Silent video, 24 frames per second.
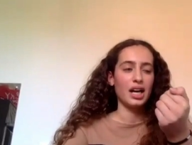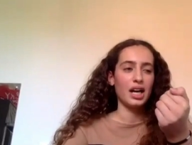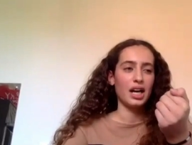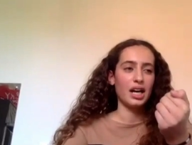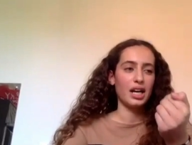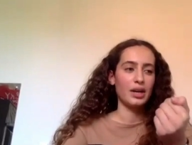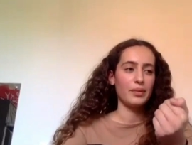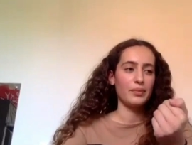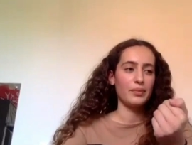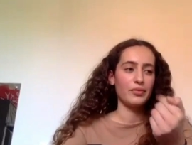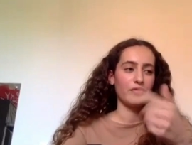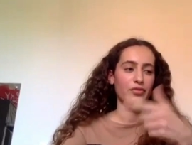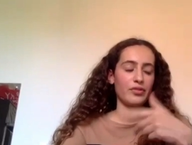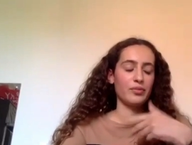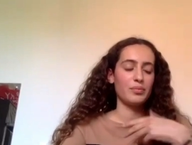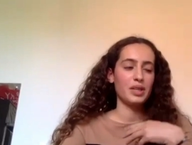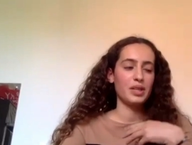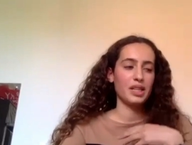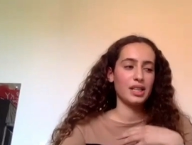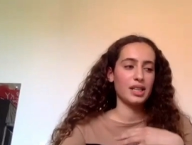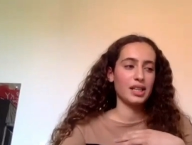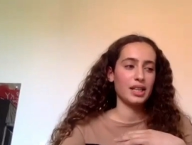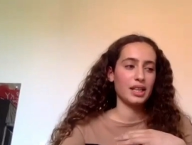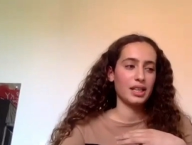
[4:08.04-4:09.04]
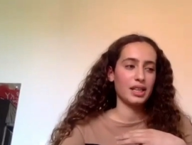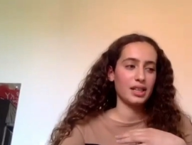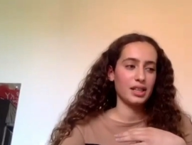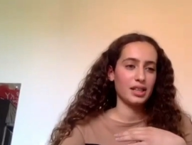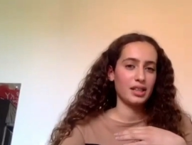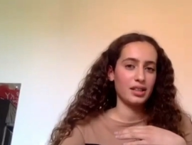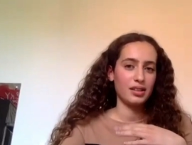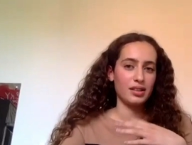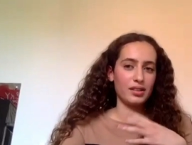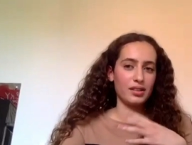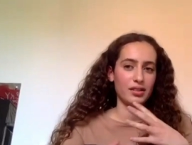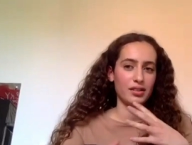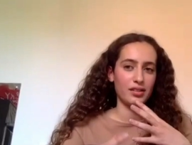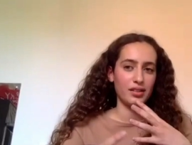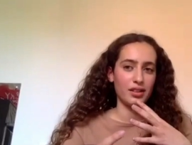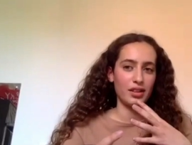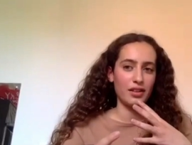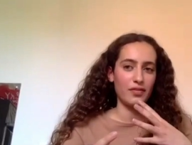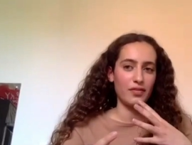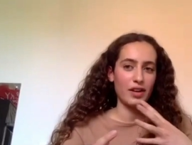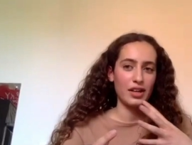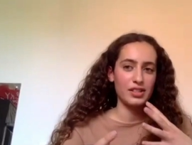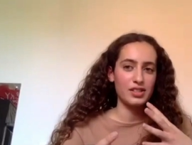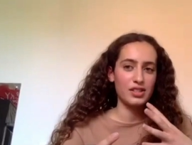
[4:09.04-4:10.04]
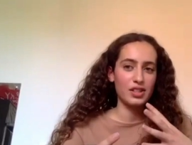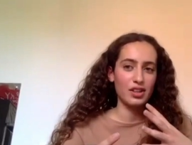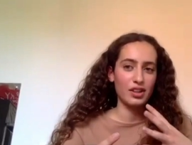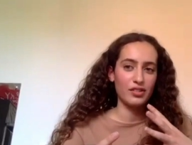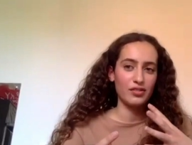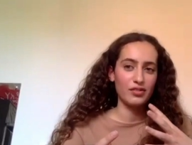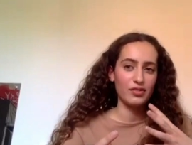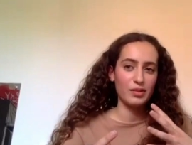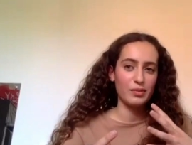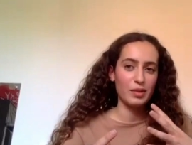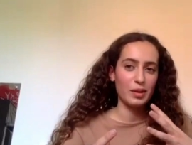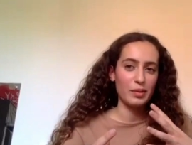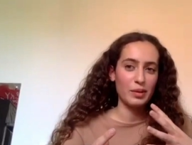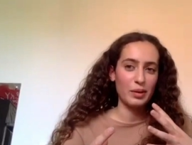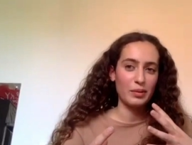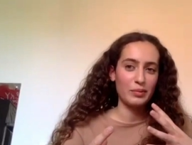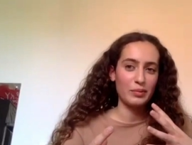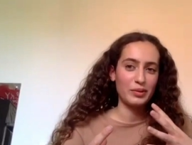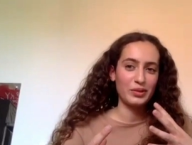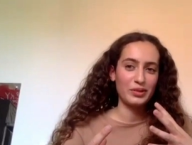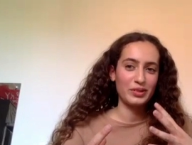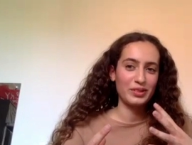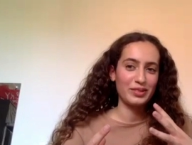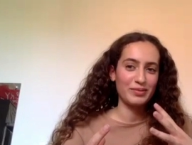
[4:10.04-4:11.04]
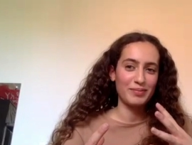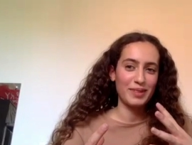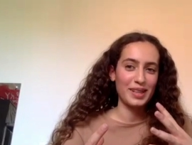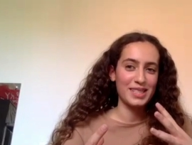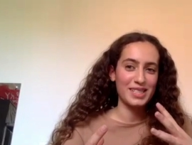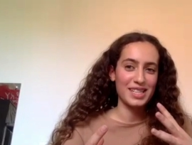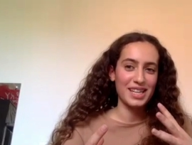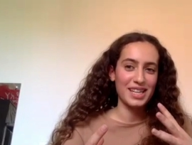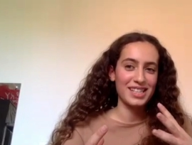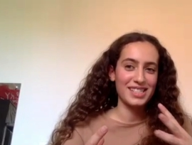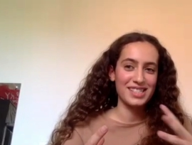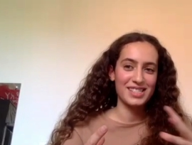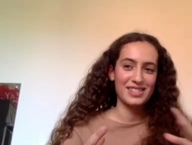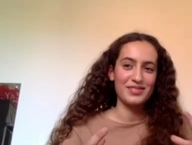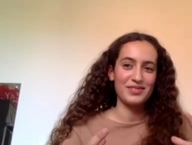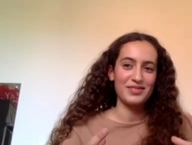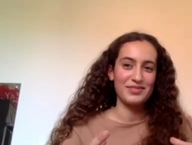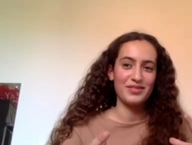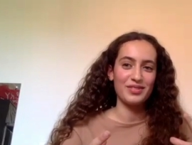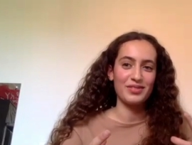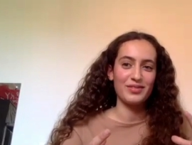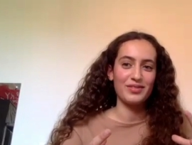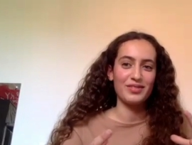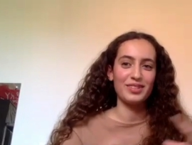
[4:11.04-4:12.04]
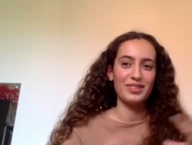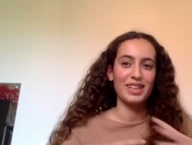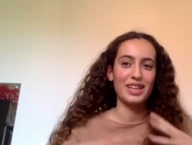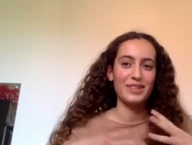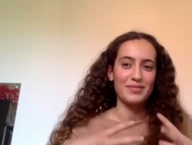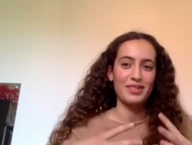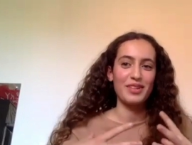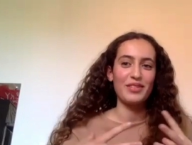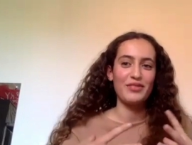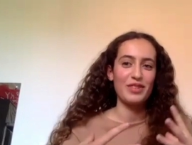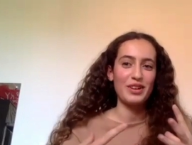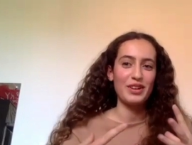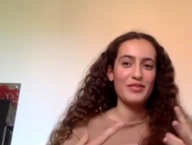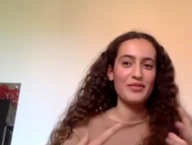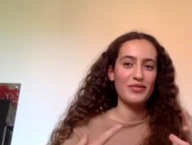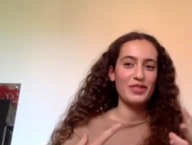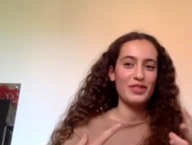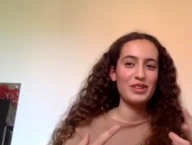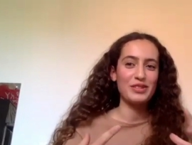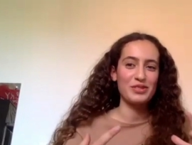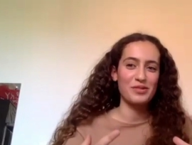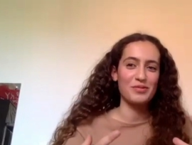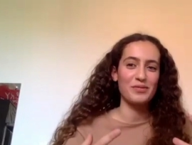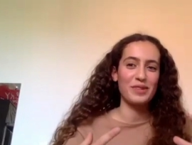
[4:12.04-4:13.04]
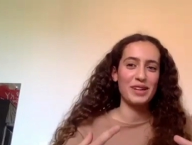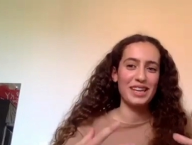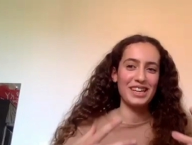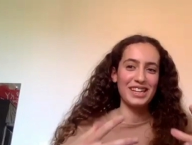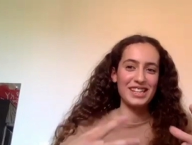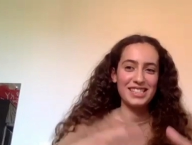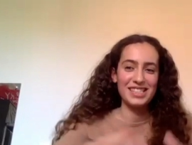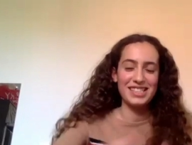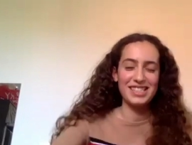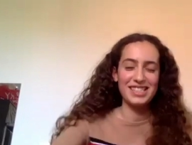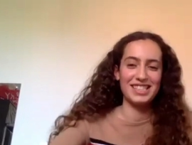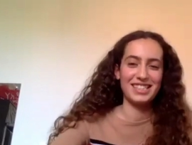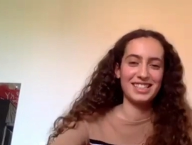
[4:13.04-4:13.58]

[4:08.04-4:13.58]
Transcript: um for me like if i don't read my bible my day doesn't like if it feels weird